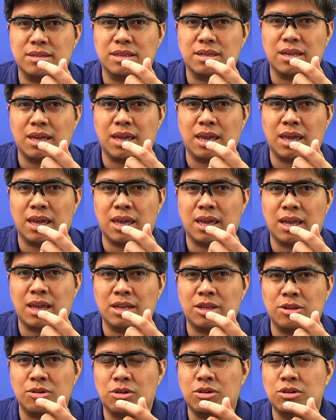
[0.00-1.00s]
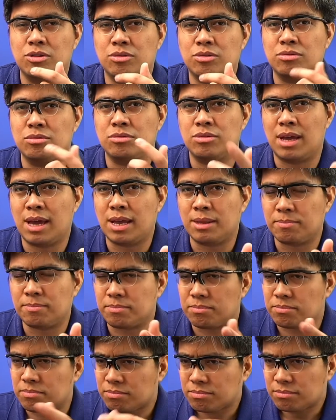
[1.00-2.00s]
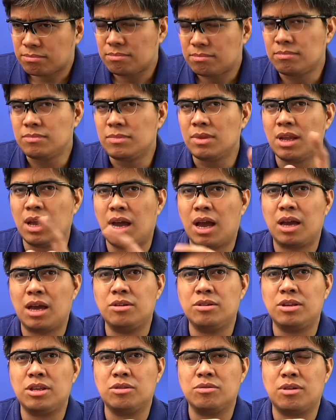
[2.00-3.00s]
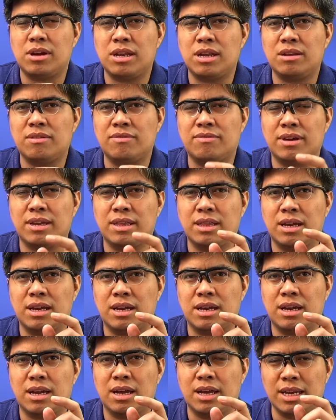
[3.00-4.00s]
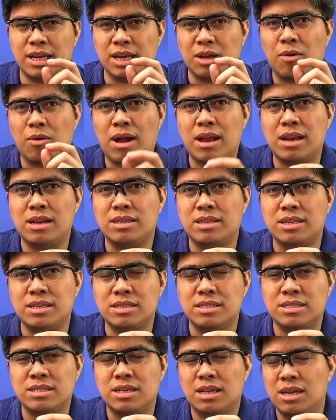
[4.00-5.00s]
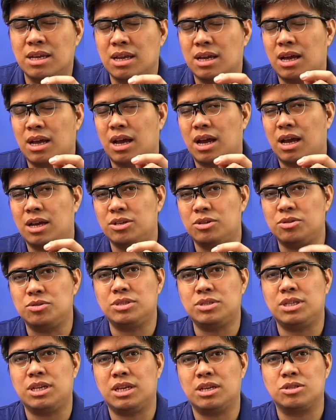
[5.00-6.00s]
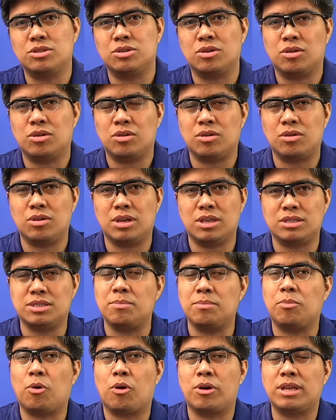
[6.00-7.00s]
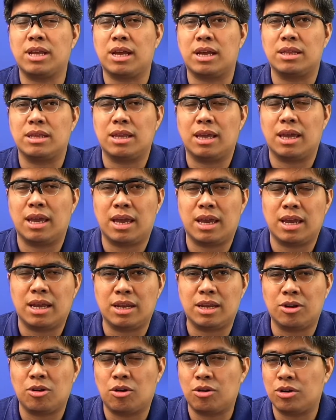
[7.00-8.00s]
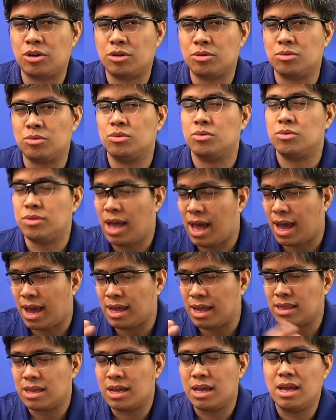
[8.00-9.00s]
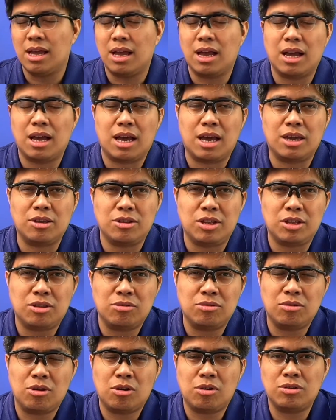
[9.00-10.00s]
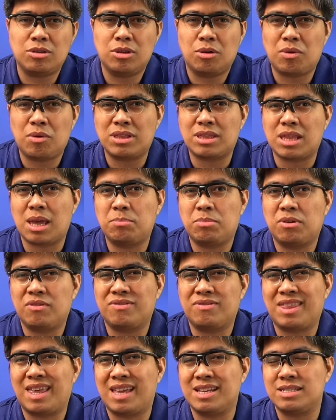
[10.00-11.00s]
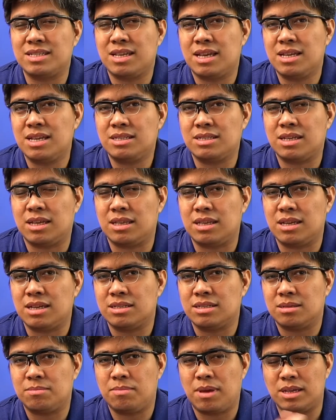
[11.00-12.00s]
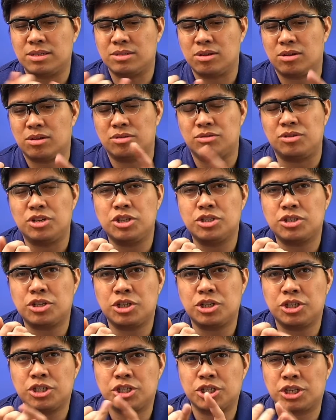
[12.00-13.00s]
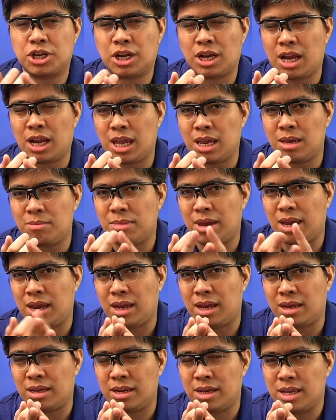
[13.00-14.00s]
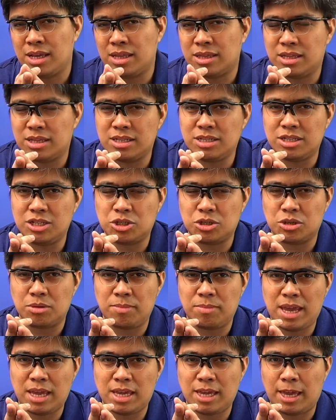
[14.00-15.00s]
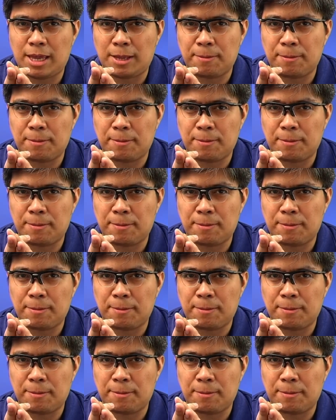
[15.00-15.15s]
And in order to do that, you need to identify the inequalities used here. So it's important, and in order to do that, you need to know the what type of test is it. Is it based on research, claim, and decision making?